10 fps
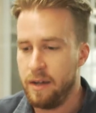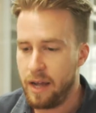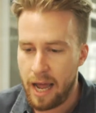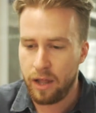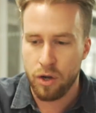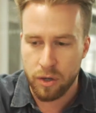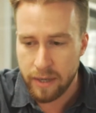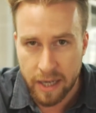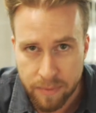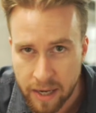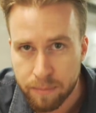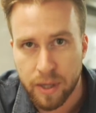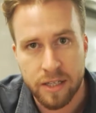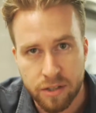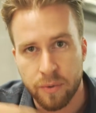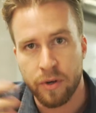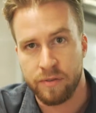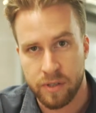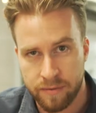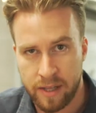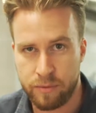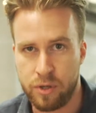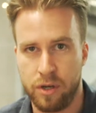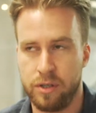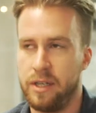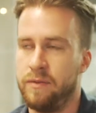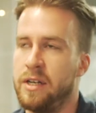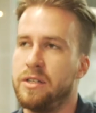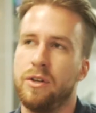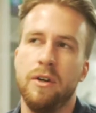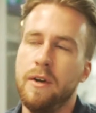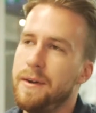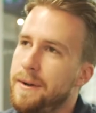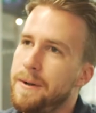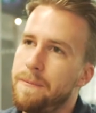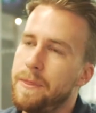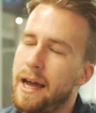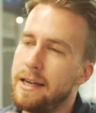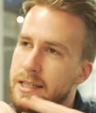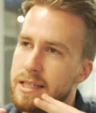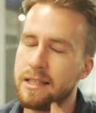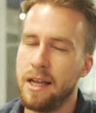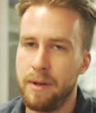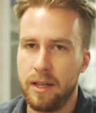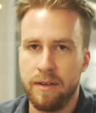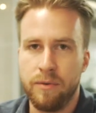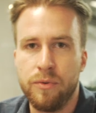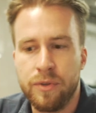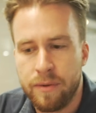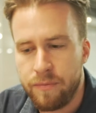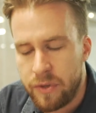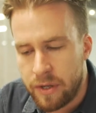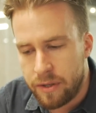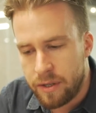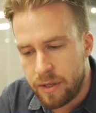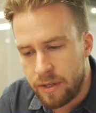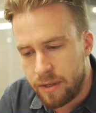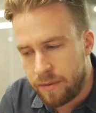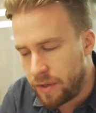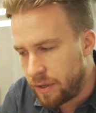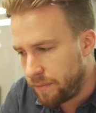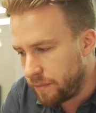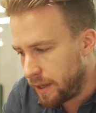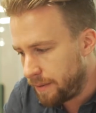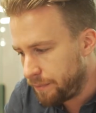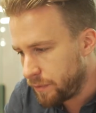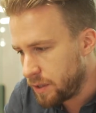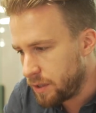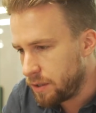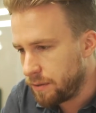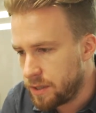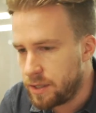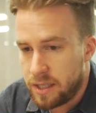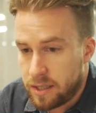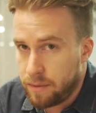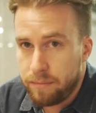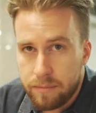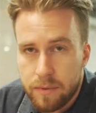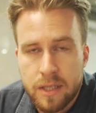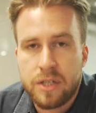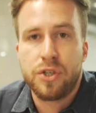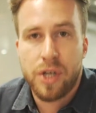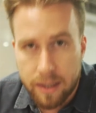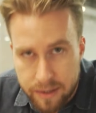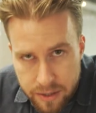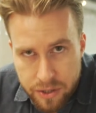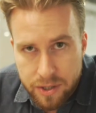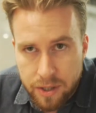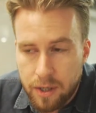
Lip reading: How long can we keep that in place so we don't have to develop new content, right? So at a systemic level, the system is challenged.